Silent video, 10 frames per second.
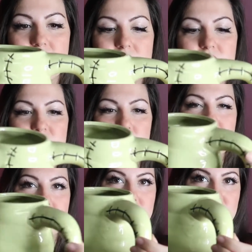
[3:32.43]
collection
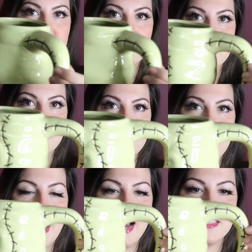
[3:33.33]
because he
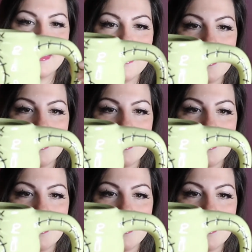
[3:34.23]
has